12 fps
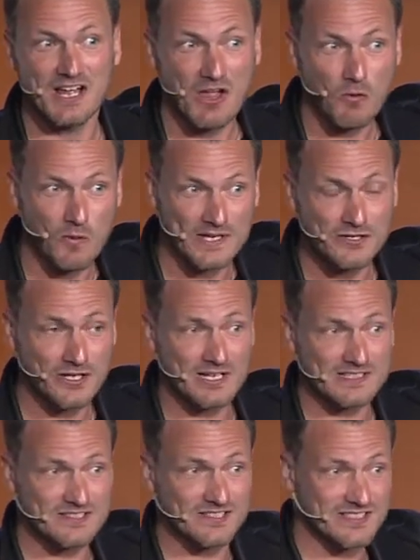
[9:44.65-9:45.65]
When you
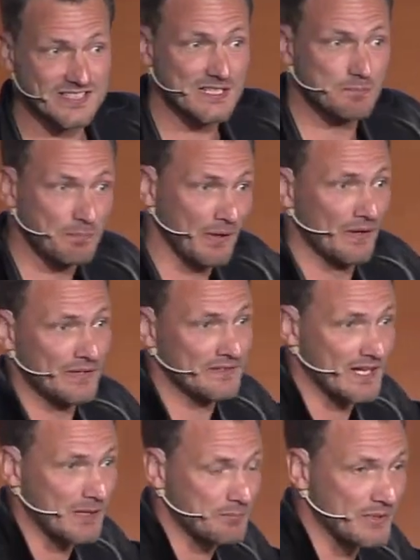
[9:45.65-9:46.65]
guys succeed building
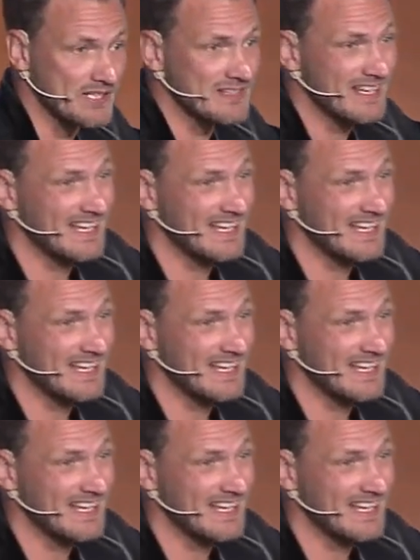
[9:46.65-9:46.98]
that bridge,